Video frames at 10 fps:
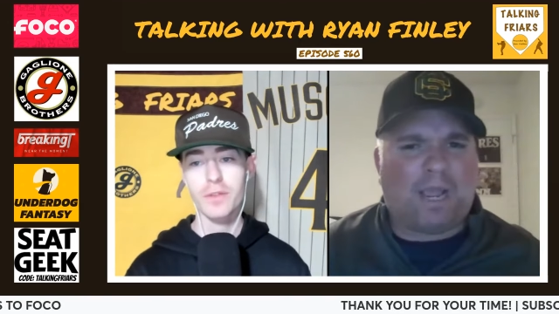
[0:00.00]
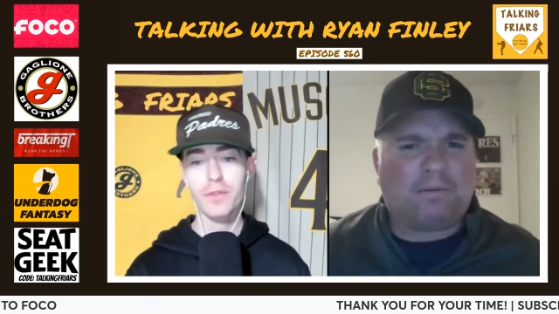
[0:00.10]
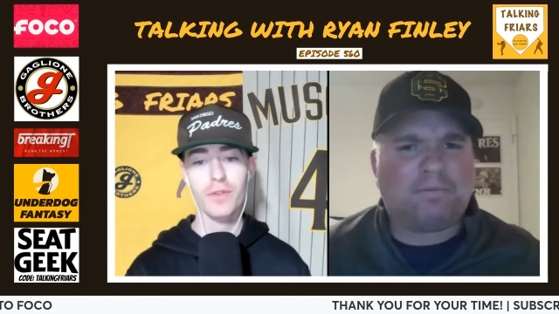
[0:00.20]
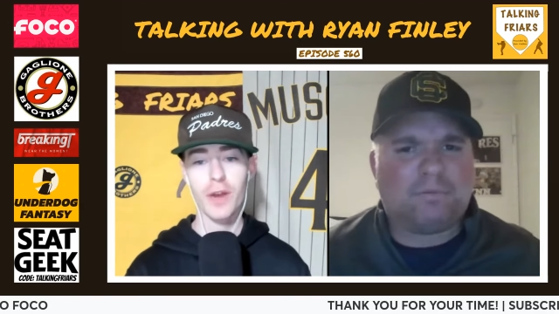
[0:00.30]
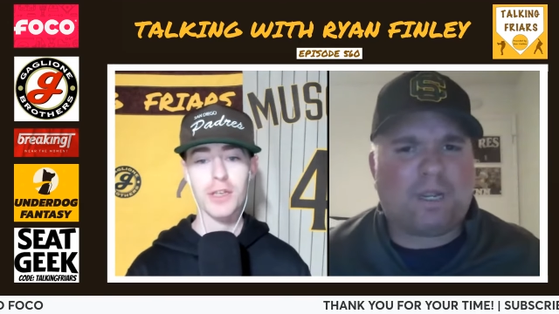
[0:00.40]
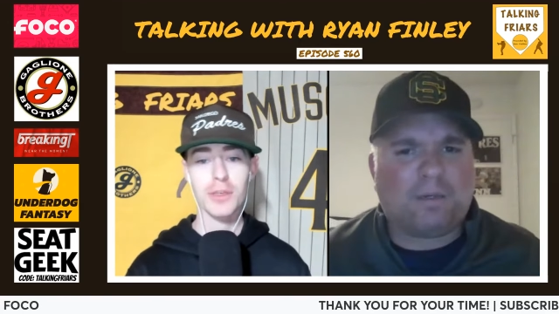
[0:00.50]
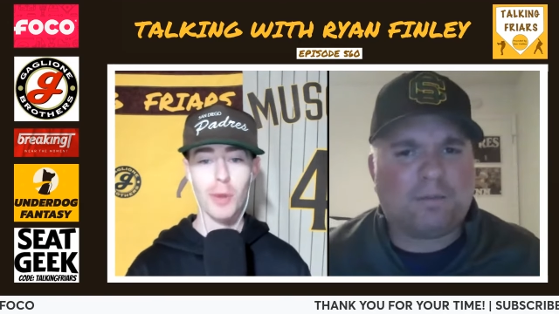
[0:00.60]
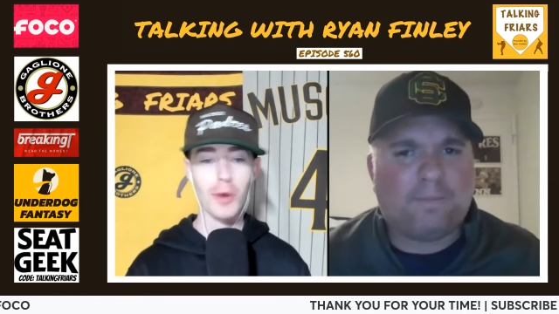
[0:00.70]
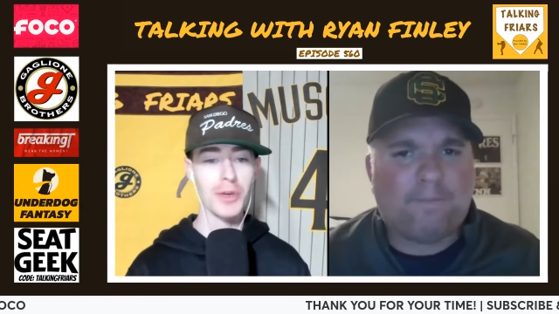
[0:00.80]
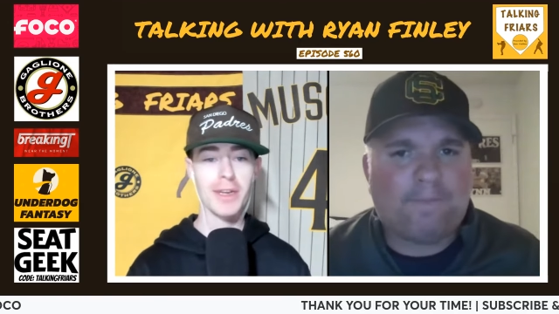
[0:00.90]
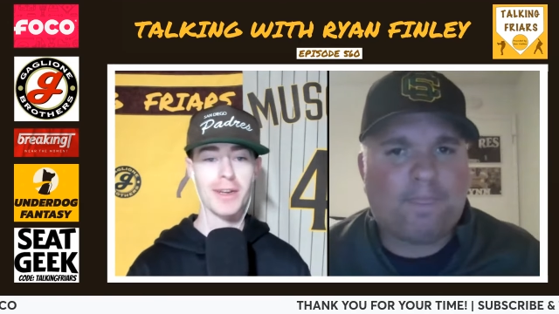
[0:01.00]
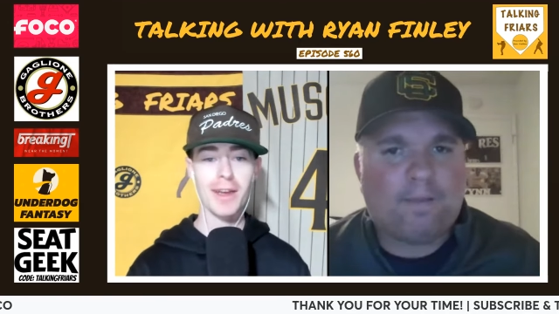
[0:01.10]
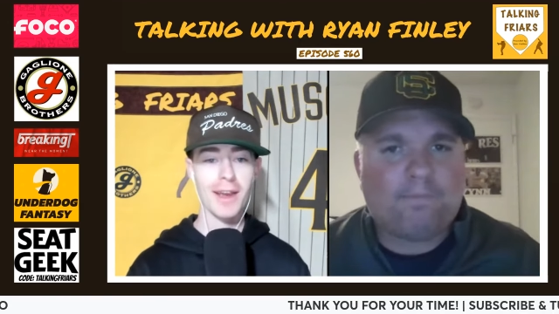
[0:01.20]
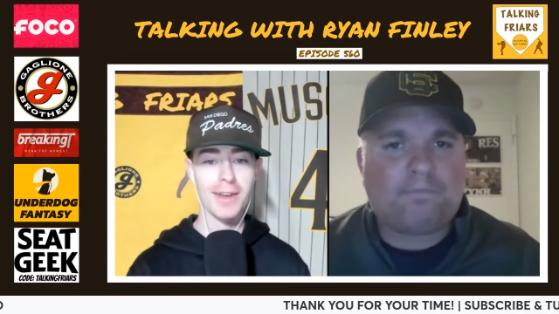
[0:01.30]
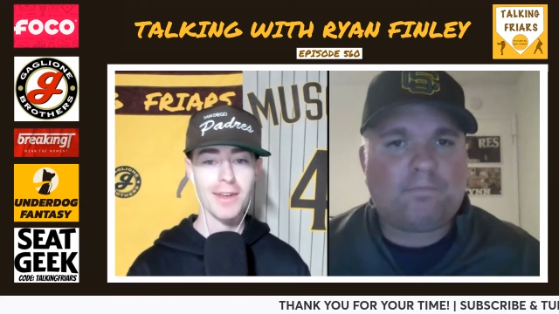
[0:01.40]
Speaker 1: of the free agent market
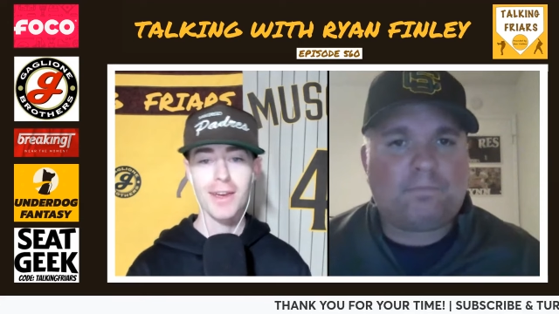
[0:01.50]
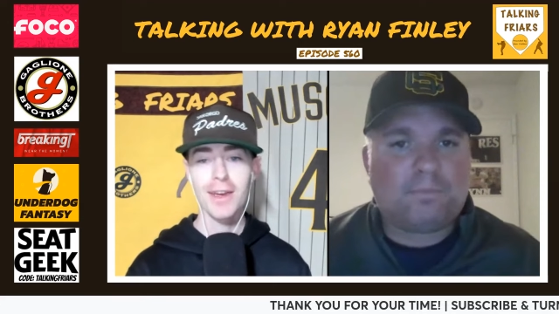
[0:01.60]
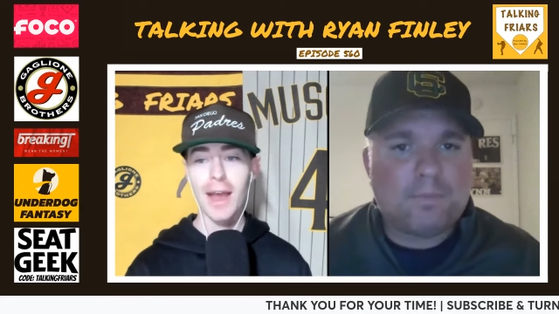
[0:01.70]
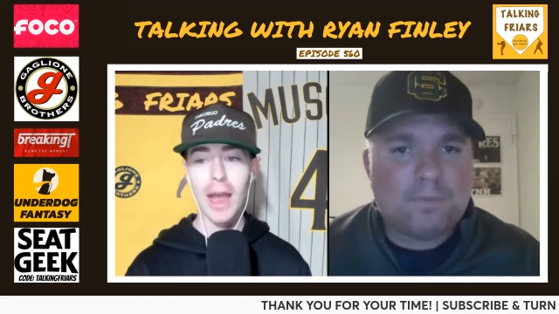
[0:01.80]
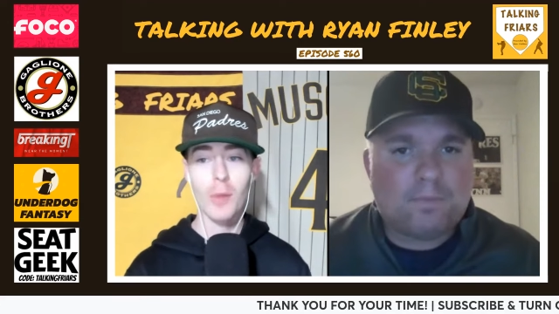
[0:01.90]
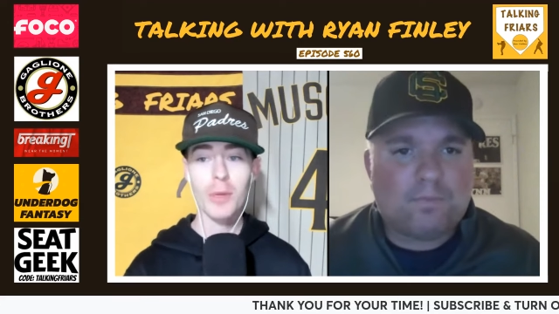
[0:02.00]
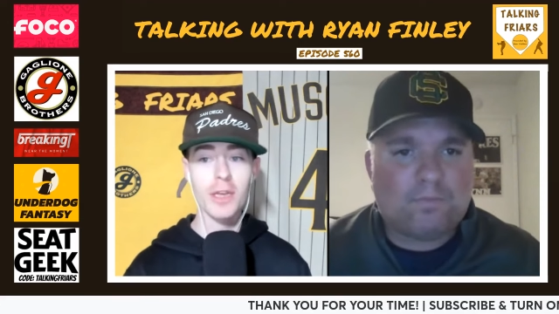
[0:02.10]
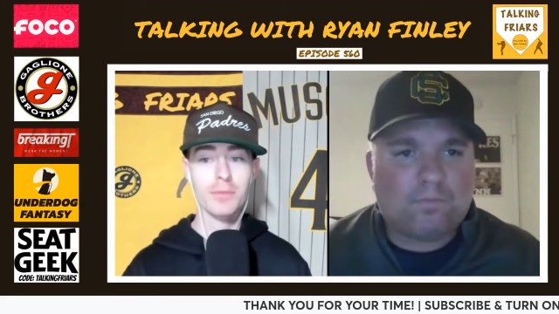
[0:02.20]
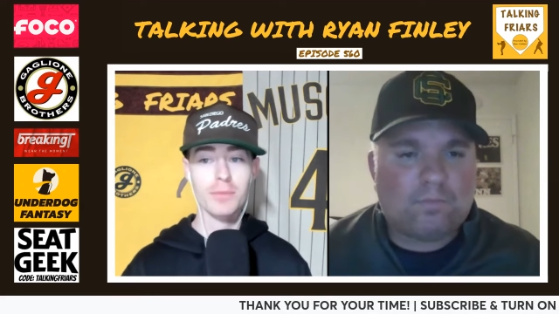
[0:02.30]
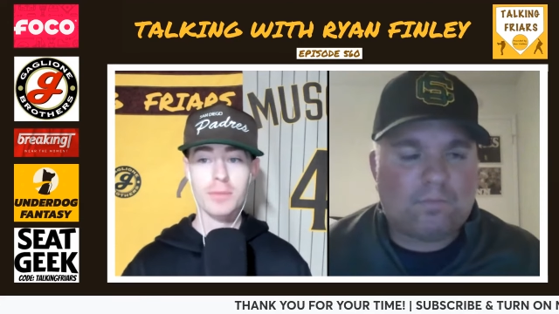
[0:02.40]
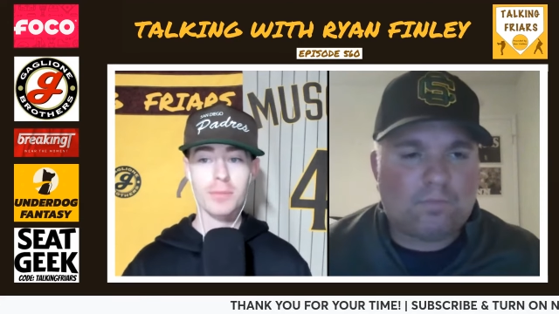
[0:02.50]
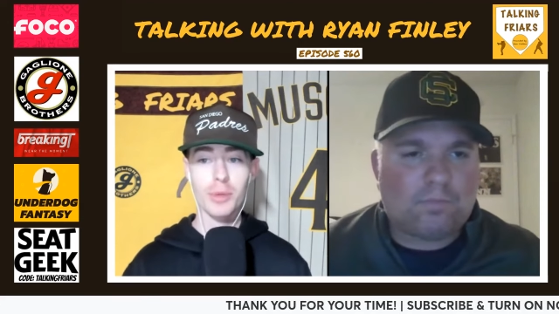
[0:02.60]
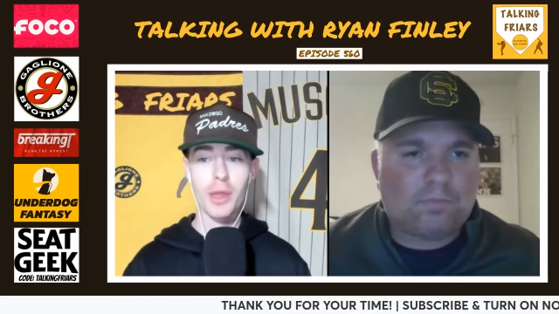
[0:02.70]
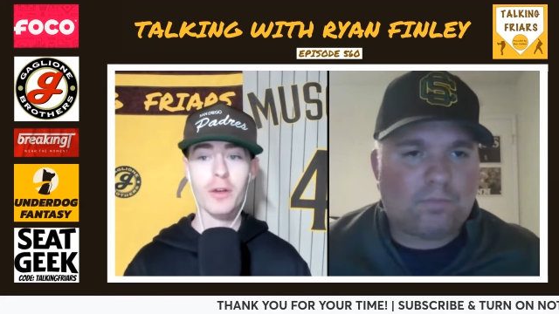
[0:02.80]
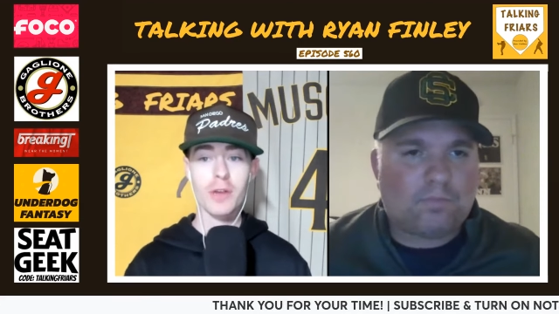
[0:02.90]
and how many
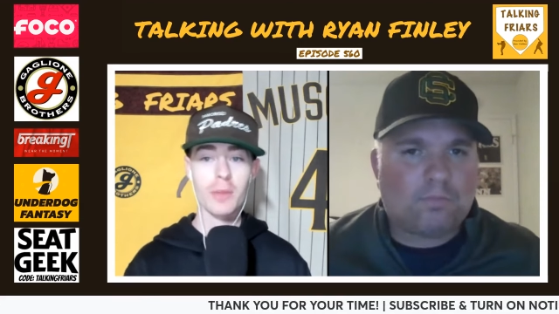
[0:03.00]
players.